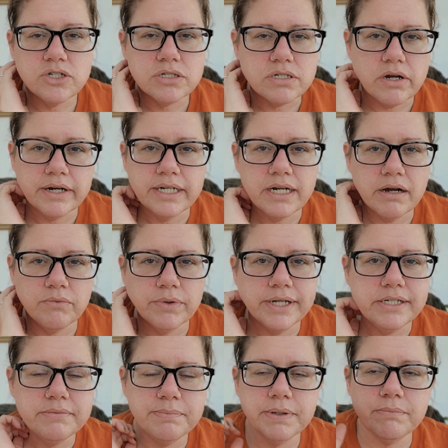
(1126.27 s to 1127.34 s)
Sorry, not
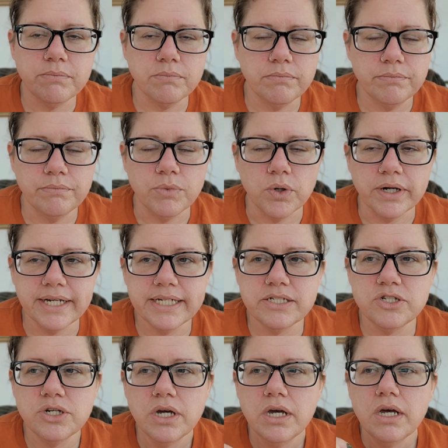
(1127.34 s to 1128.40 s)
rent, but
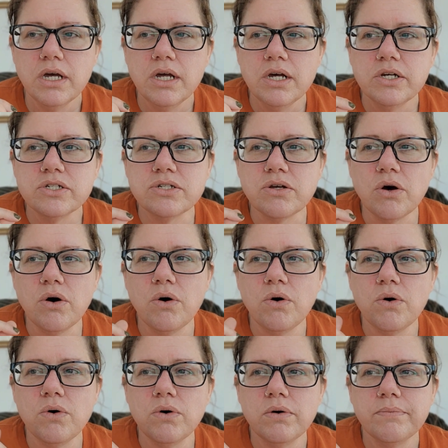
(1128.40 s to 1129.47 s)
mortgage.
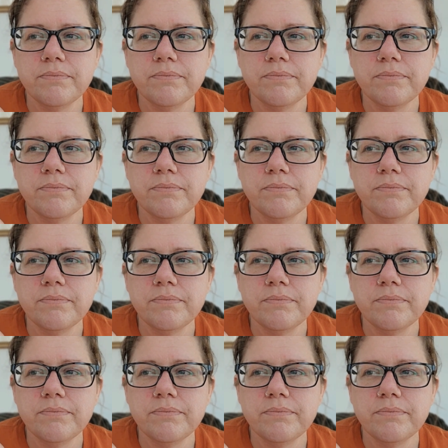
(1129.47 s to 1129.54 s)
So